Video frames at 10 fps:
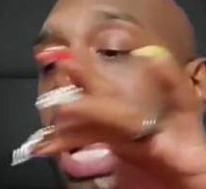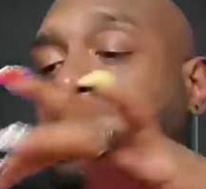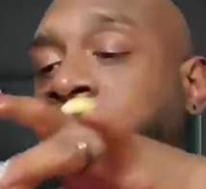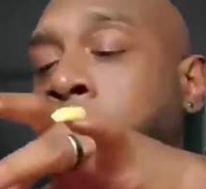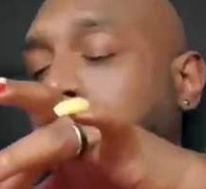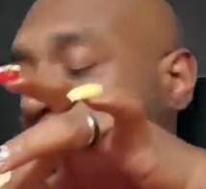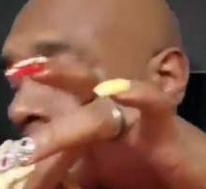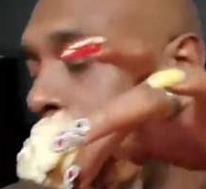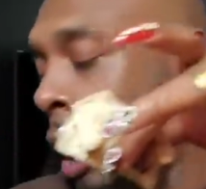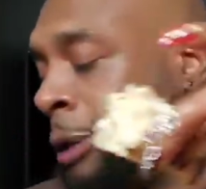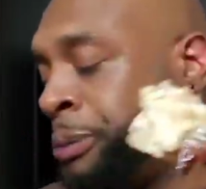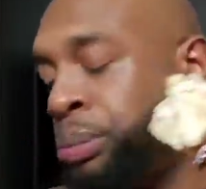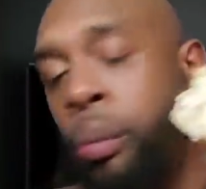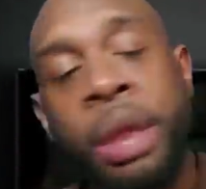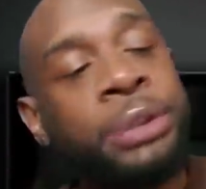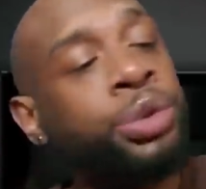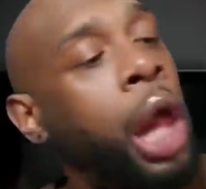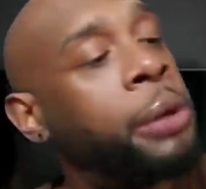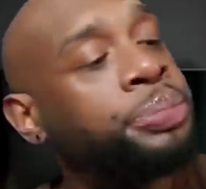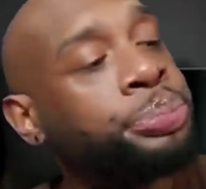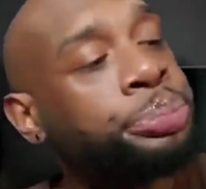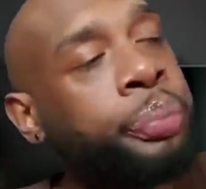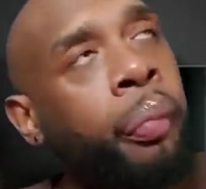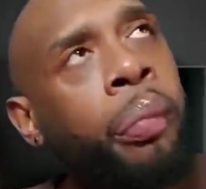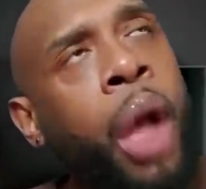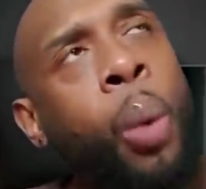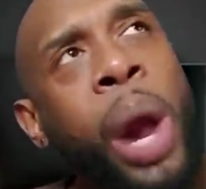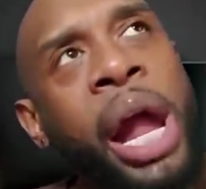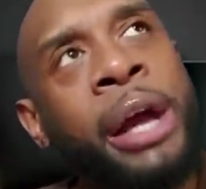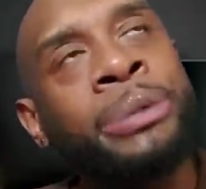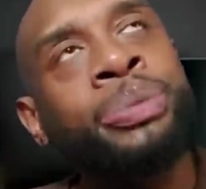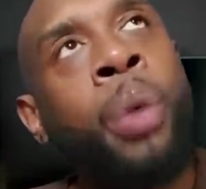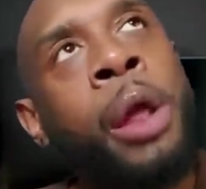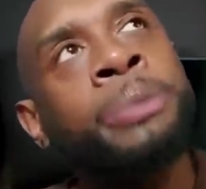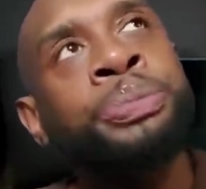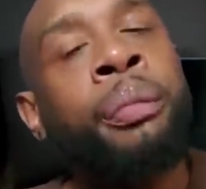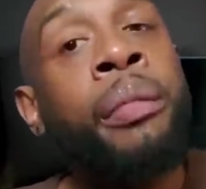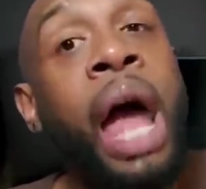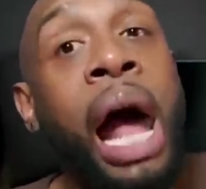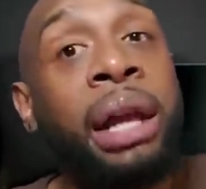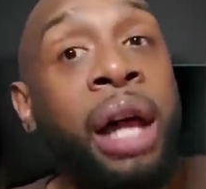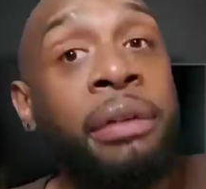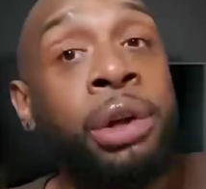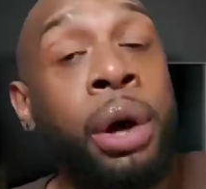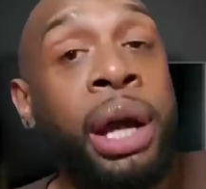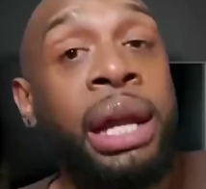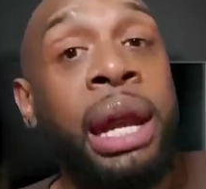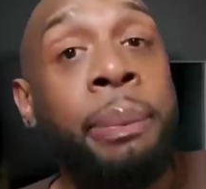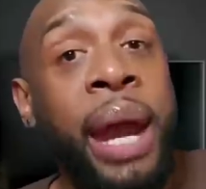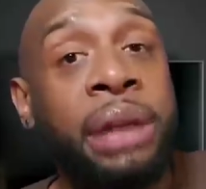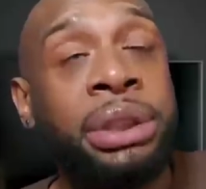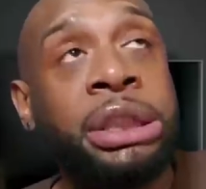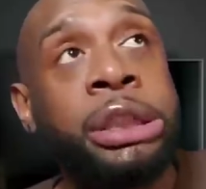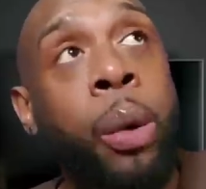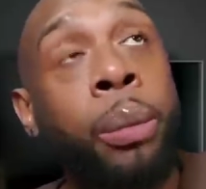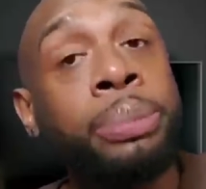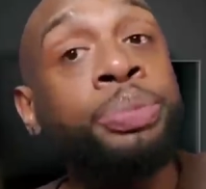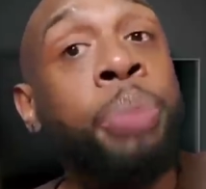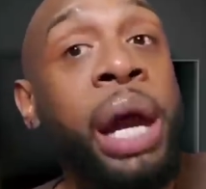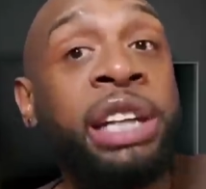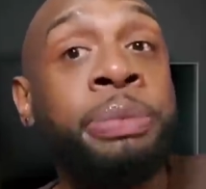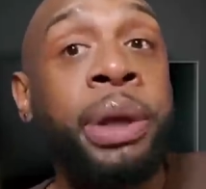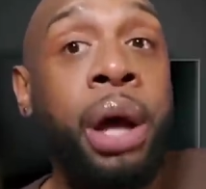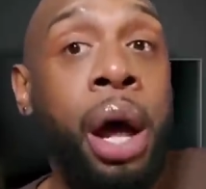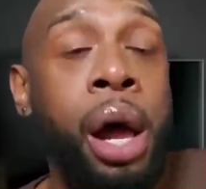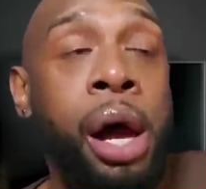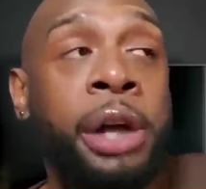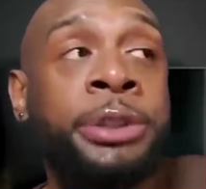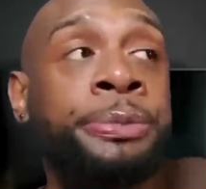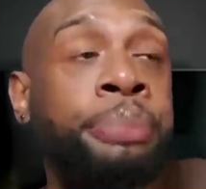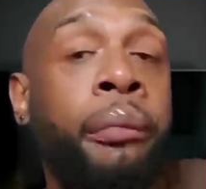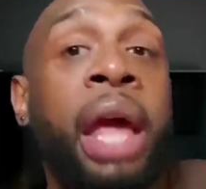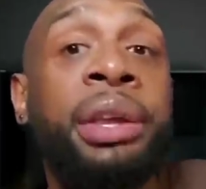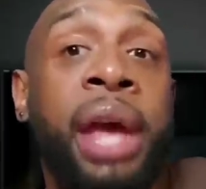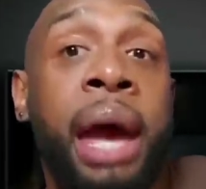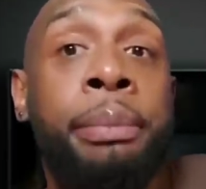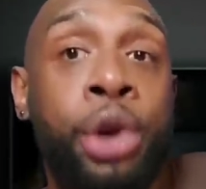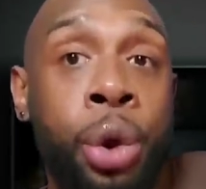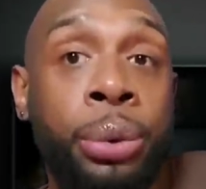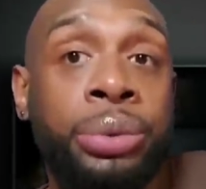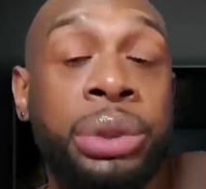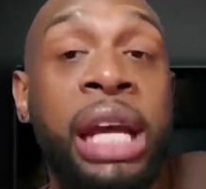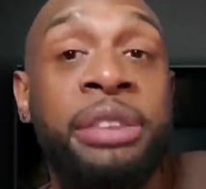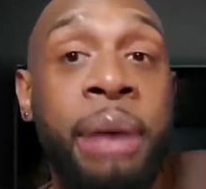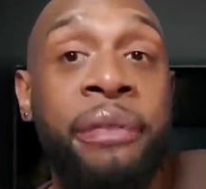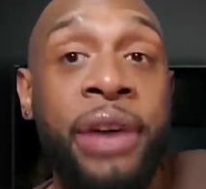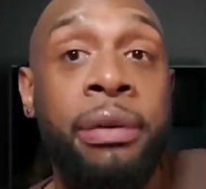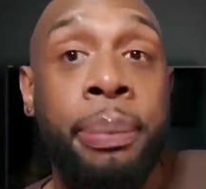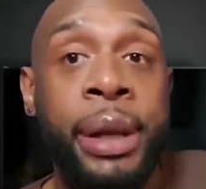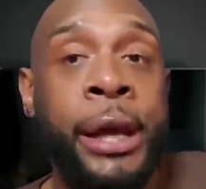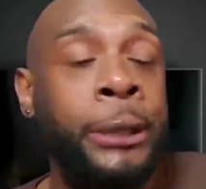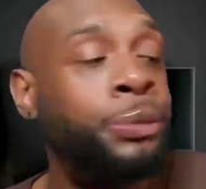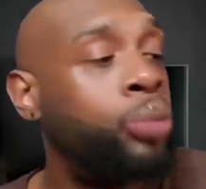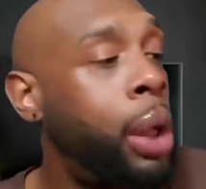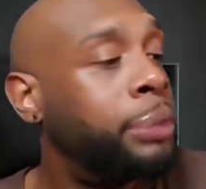I love my team, honey. Well, I love the North Carolina Panthers, but it's because Cam Newton is my favorite player.